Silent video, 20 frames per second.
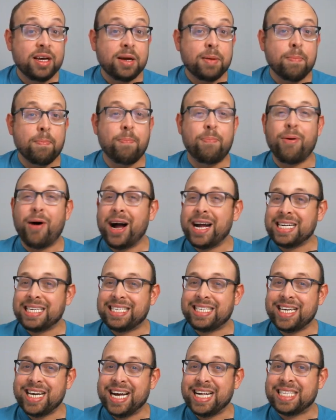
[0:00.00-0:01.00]

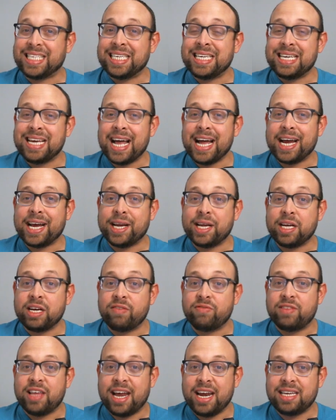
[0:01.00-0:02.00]
but it's
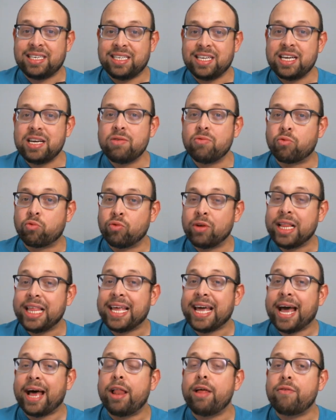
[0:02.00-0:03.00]
negative that it didn't
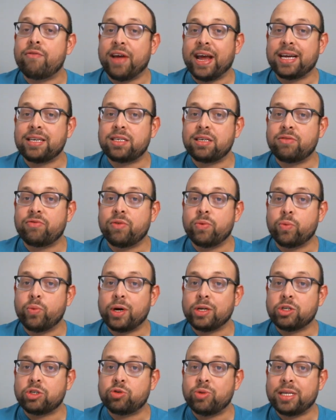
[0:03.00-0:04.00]
really elevate from
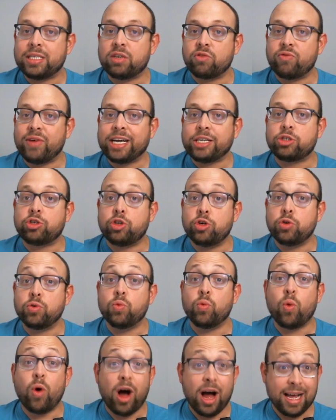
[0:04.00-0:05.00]
what Streets of Rage 2
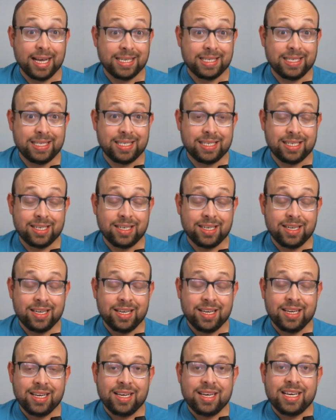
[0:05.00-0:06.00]
was.
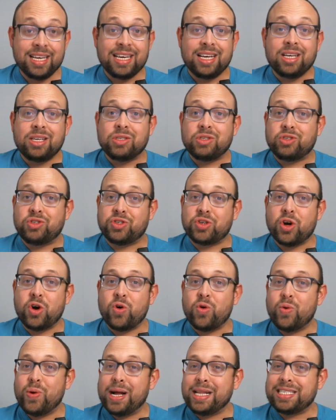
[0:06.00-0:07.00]

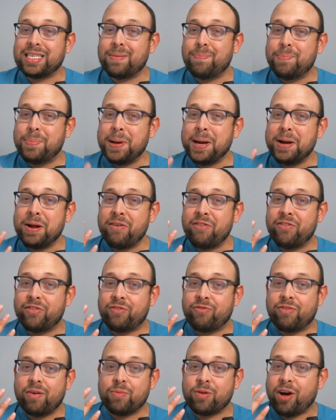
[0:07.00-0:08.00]
So it's a bit
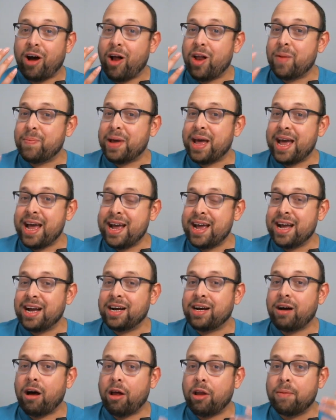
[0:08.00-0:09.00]
of from column A and
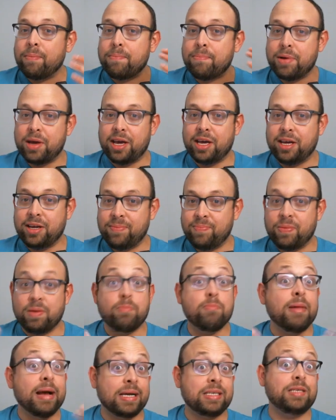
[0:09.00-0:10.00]
column B,
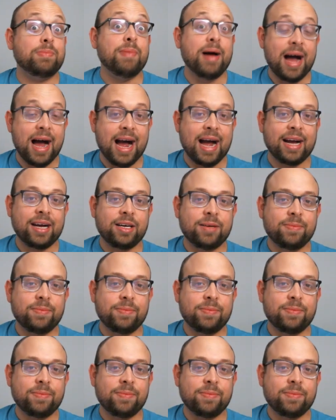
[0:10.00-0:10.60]
mixed bag.